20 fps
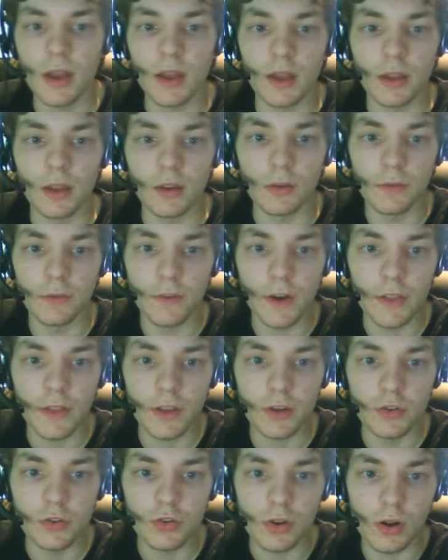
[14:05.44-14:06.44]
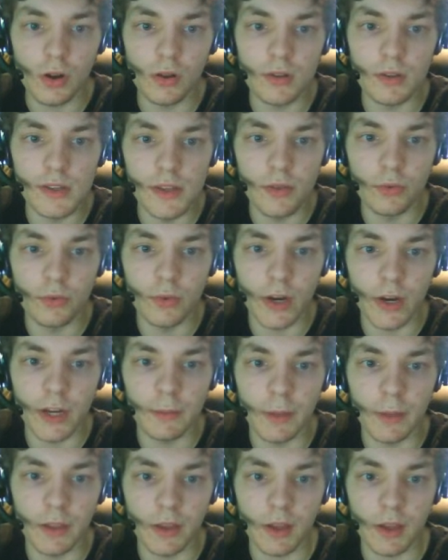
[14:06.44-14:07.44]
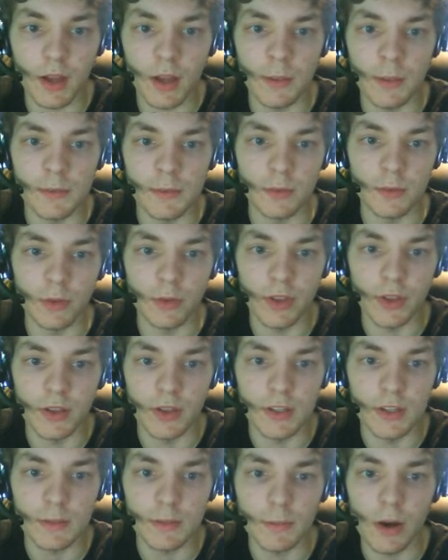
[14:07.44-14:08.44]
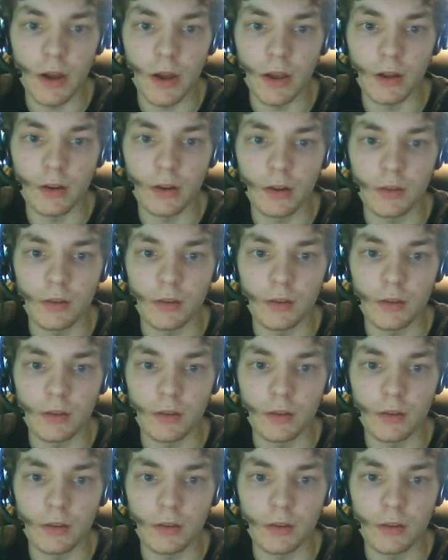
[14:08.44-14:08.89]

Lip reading: You'll find the controls in the README that comes with the Nspire